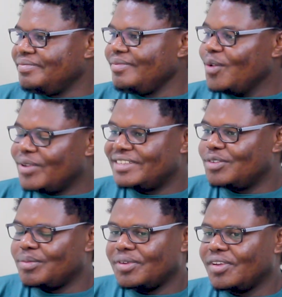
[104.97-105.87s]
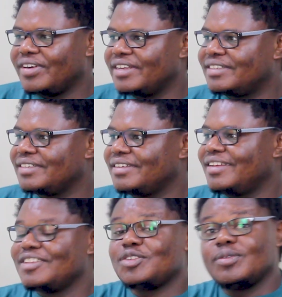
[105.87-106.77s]
With his Nobel laureate.
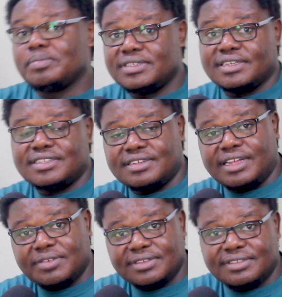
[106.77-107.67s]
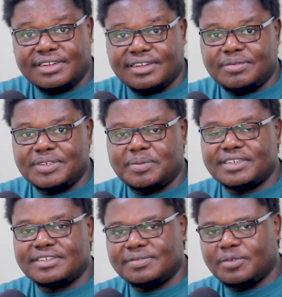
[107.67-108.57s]
So please listen to that one. We
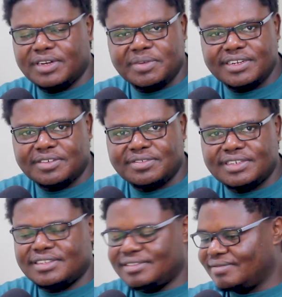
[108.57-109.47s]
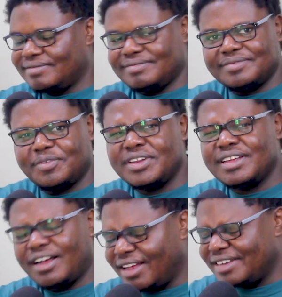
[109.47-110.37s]
spent 40 minutes of it, 40
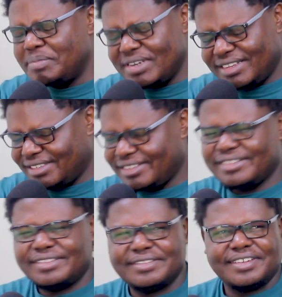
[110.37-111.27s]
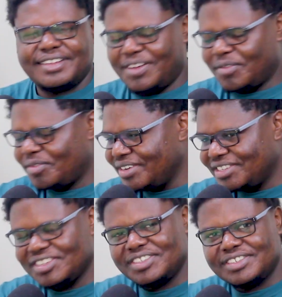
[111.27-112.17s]
hard minutes of
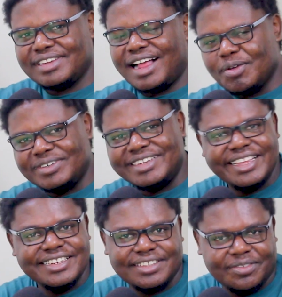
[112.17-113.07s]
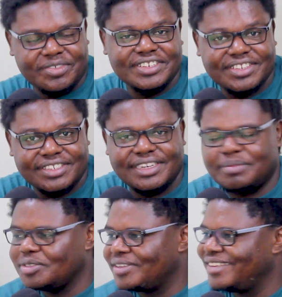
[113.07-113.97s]
research, our days of research. I'm
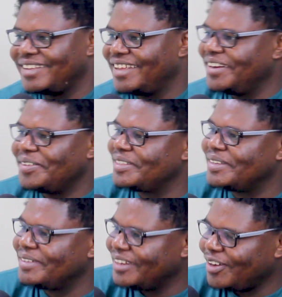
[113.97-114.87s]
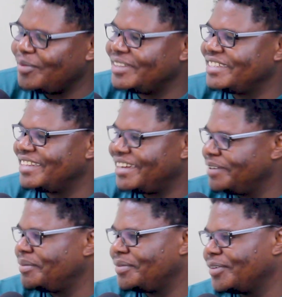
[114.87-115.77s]
joking. It was a conversation the
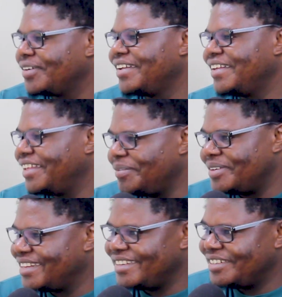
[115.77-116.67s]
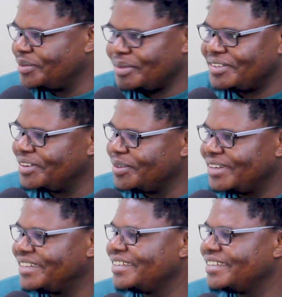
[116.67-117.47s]
night before and we decided just to press record.